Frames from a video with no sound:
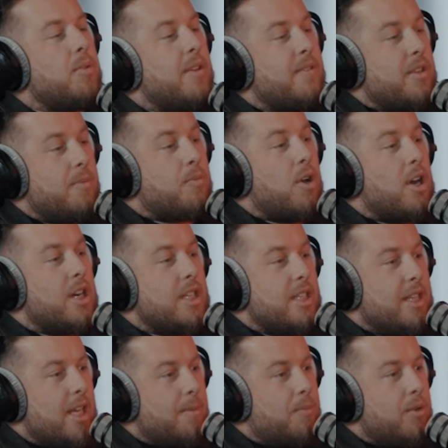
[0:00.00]
believed in the product
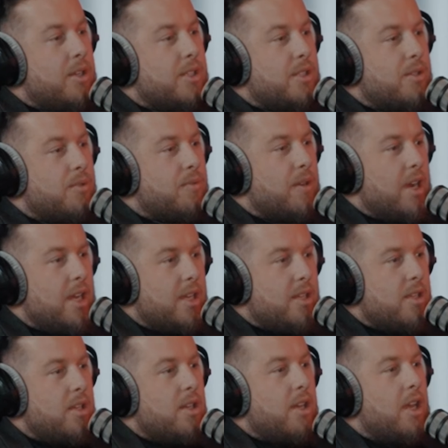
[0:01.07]
at that point too, right?
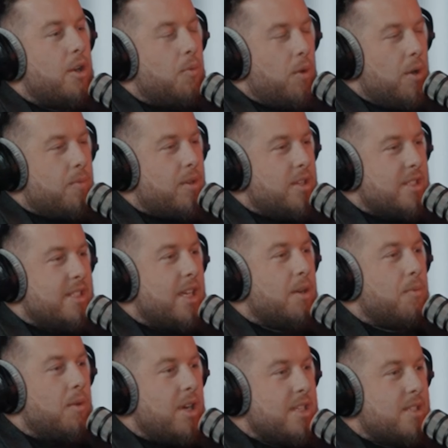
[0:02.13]
Yeah. In what real estate
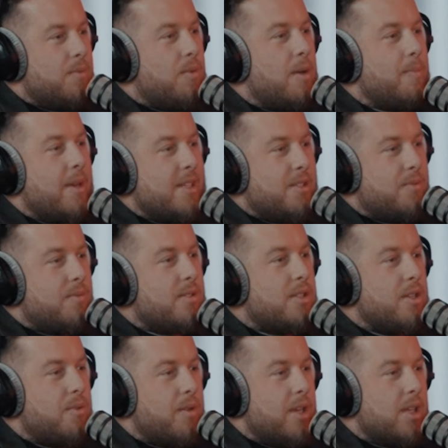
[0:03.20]
was and what Mason was
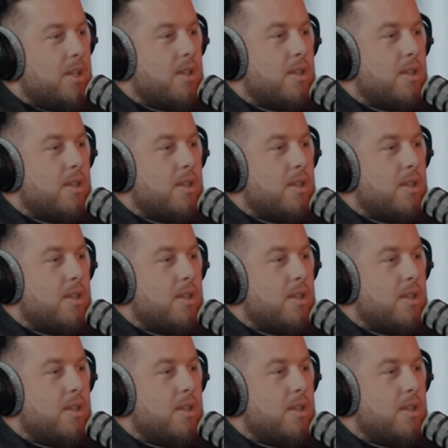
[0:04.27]
doing.